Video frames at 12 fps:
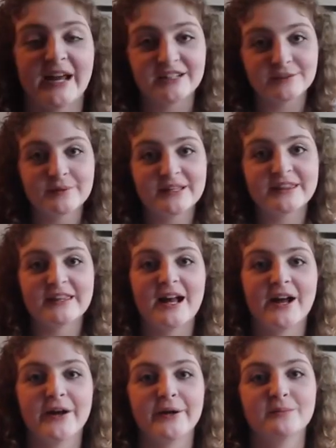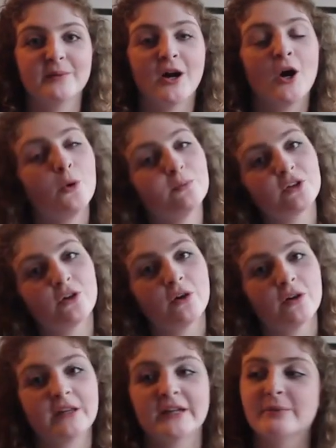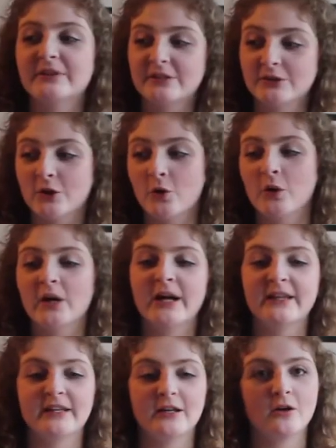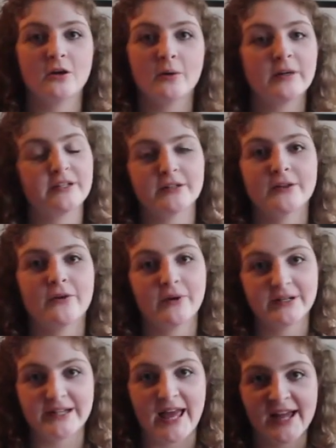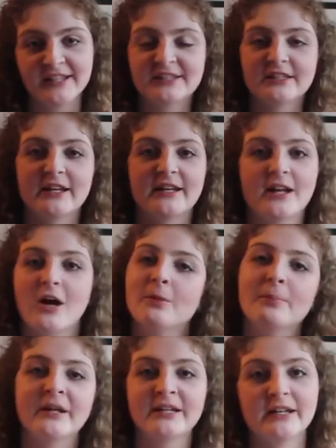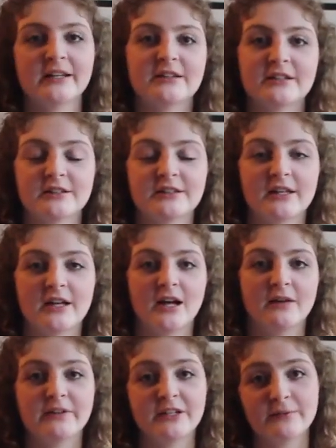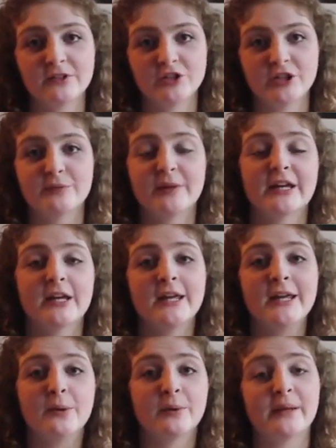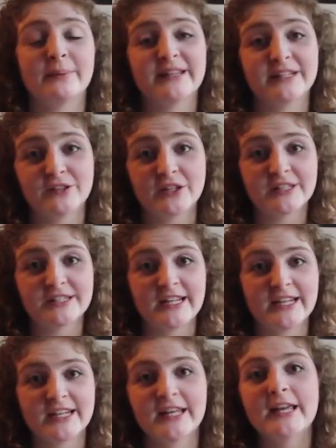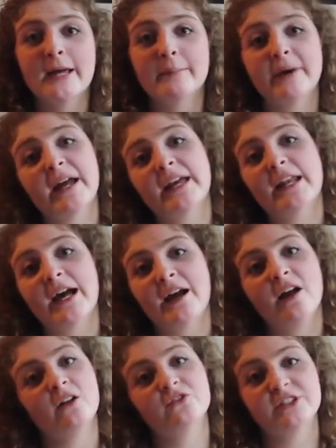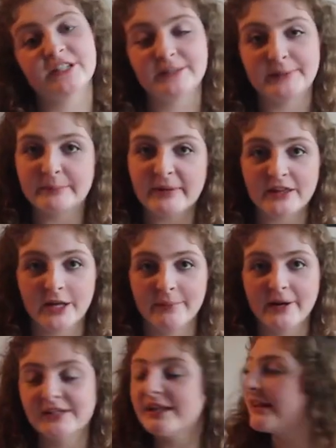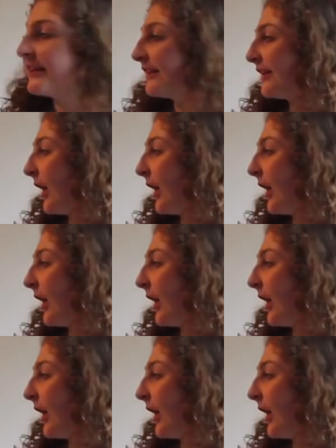Next with um, home decor, like with the decor, I think I'll go into decor next and I'll put in inserts of individually of like what everything looks like, but I'll just explain my thought process.